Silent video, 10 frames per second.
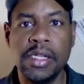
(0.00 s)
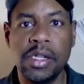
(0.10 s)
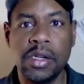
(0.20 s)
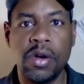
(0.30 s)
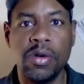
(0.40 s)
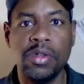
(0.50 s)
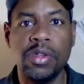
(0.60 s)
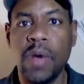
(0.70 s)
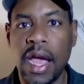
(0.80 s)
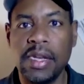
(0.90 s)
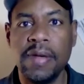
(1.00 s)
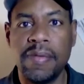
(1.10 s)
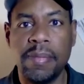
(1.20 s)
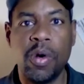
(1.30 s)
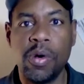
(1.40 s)
to learn directly
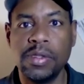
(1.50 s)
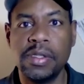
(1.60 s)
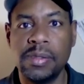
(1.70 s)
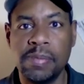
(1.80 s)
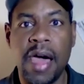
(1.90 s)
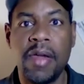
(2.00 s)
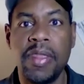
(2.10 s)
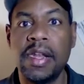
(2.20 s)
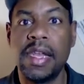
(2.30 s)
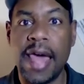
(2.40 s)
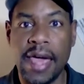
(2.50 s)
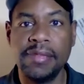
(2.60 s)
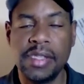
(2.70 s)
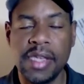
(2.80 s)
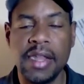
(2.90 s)
from the horse's mouth in a
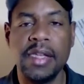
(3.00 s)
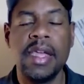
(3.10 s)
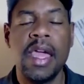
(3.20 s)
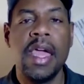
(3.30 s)
live setting